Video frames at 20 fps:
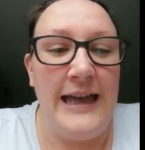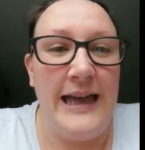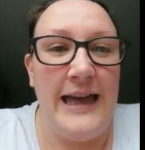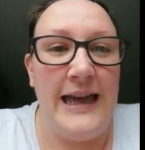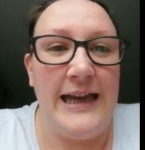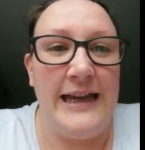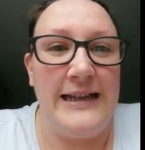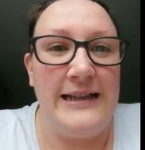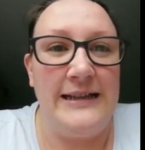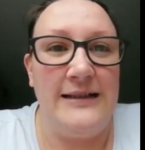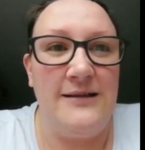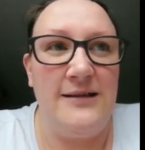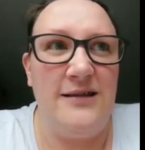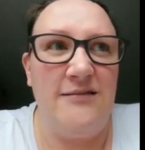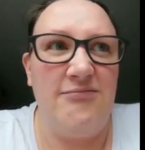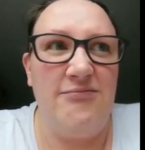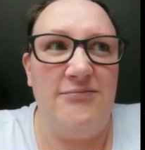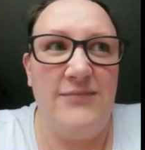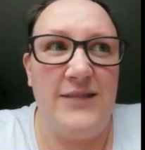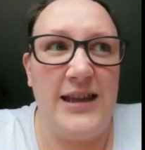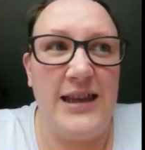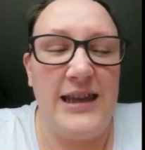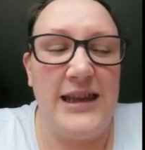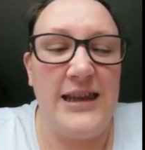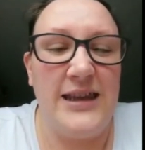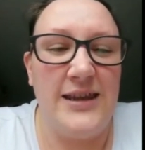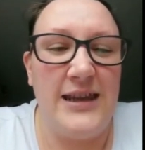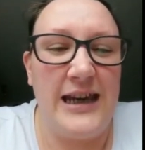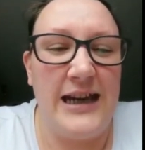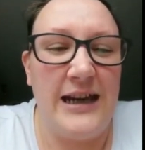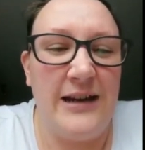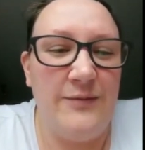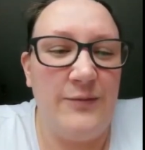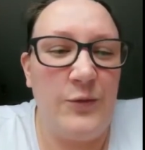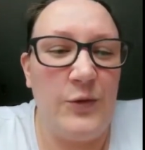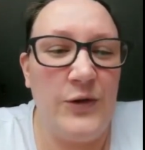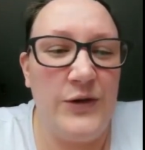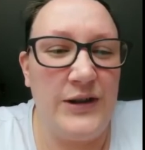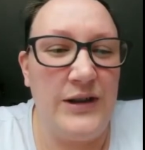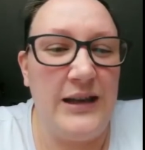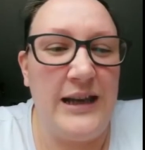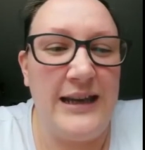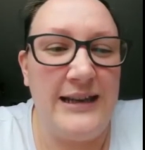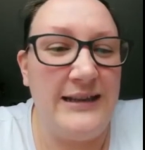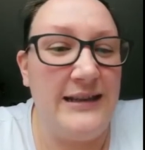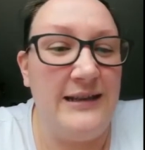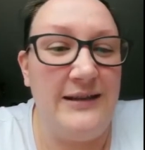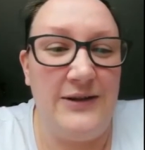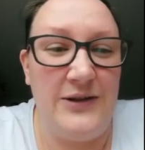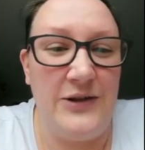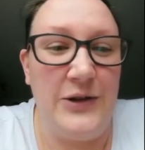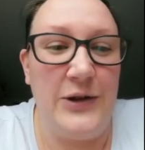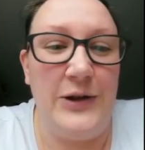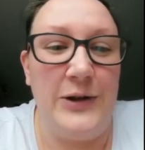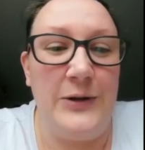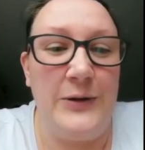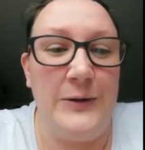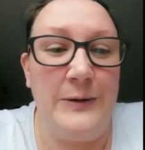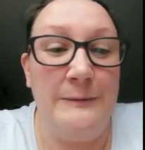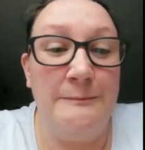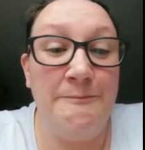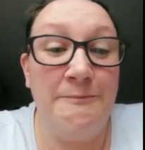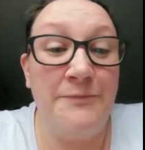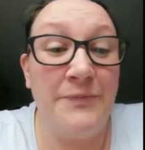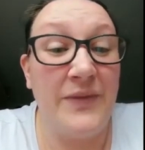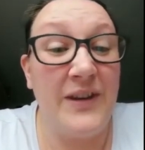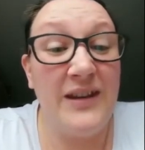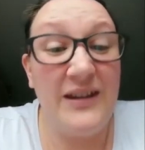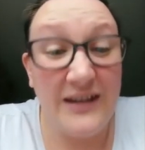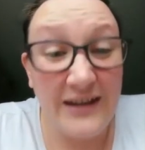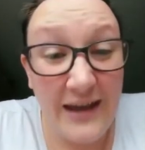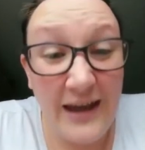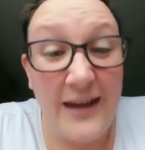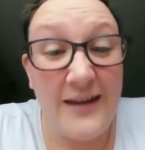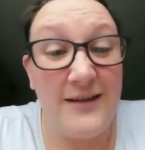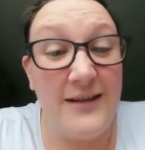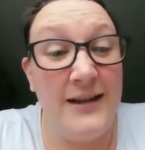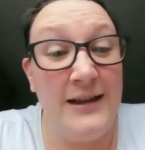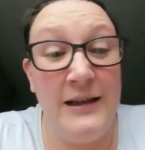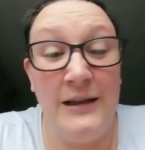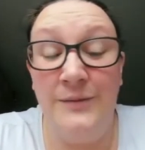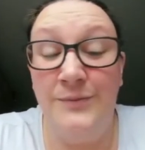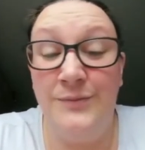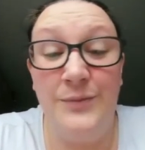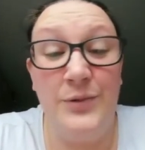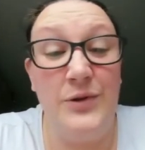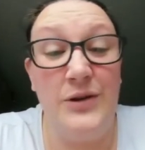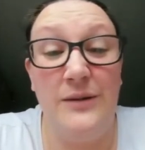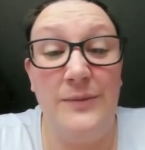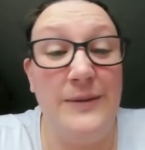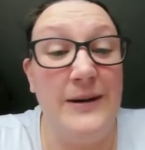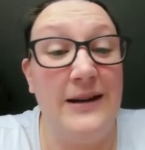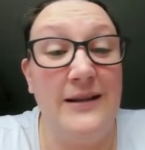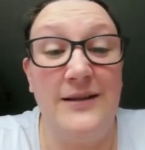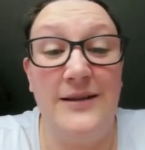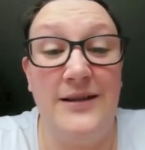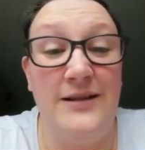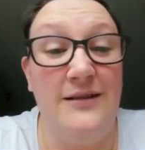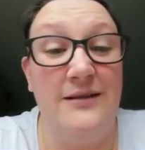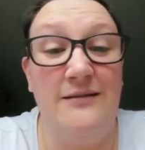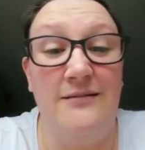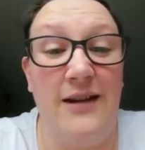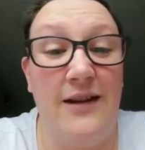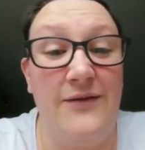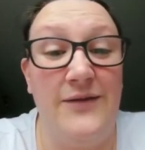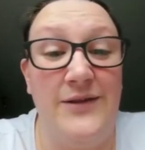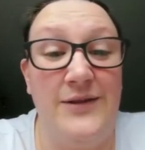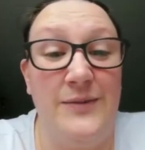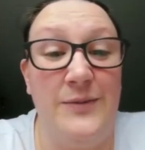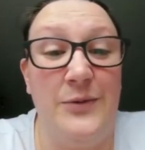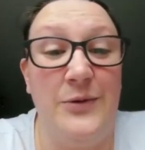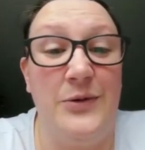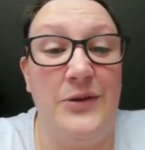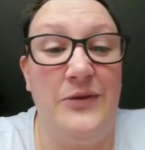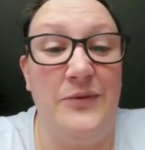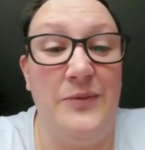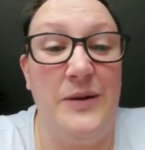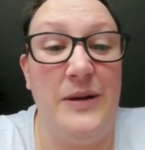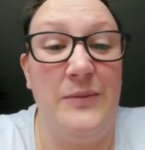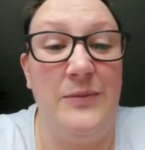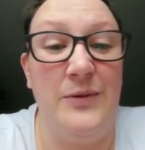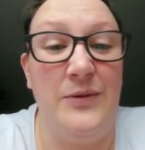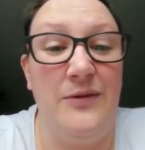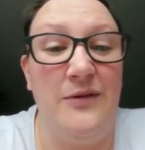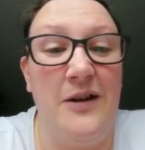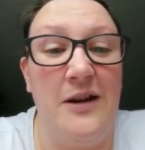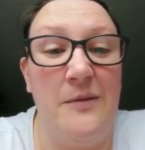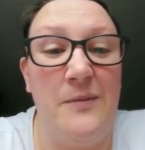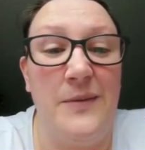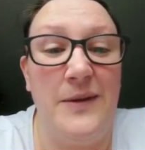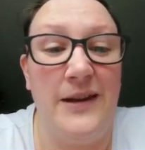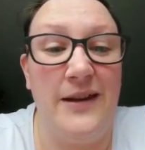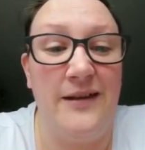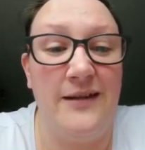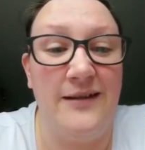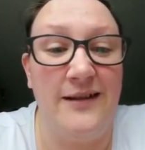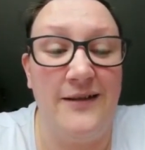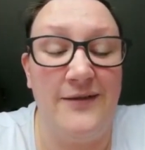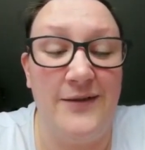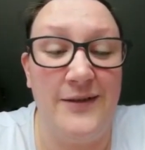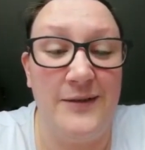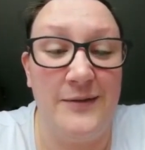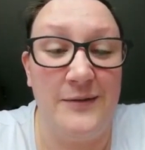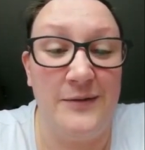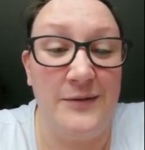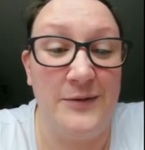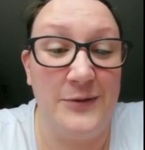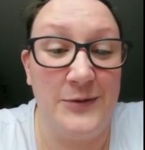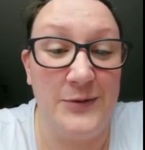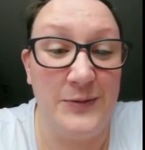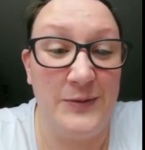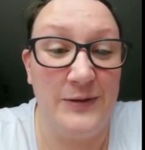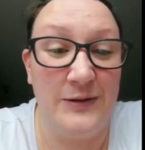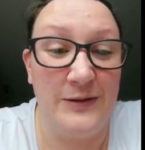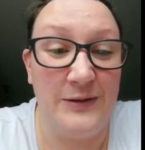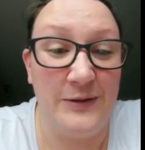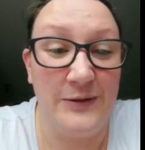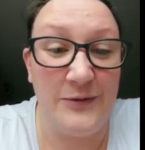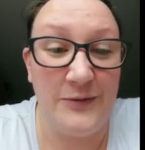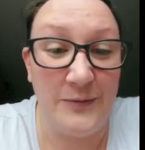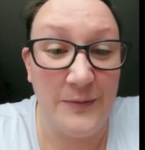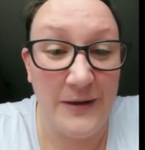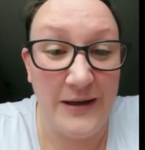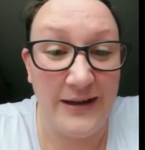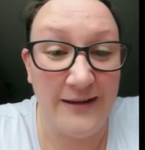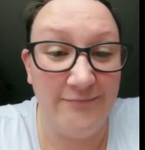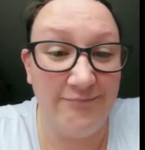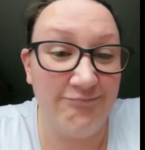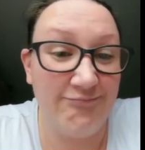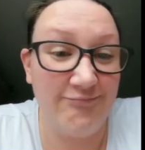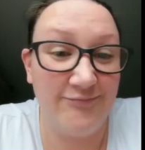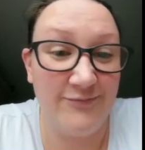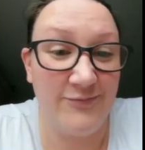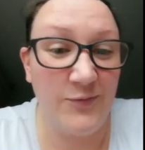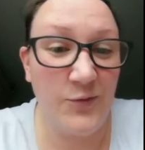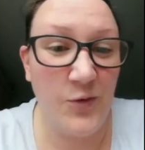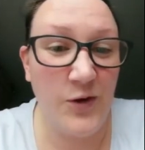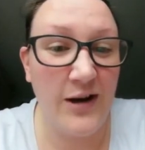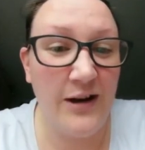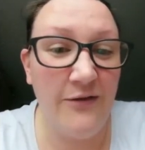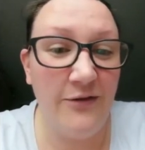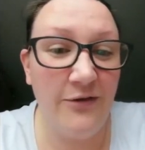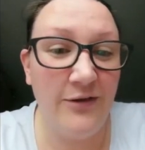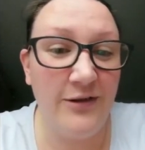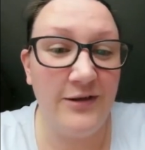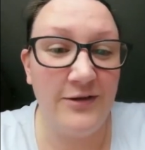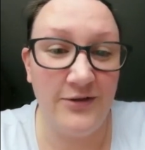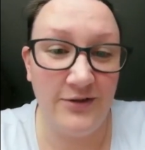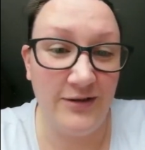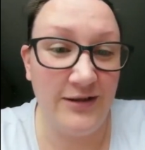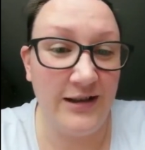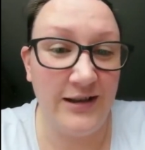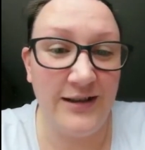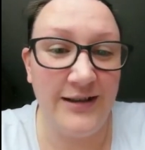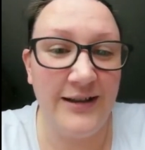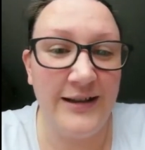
and I wasn't as insecure. And again, putting it back to having supportive people around me and having a husband that loved me, whatever I look like,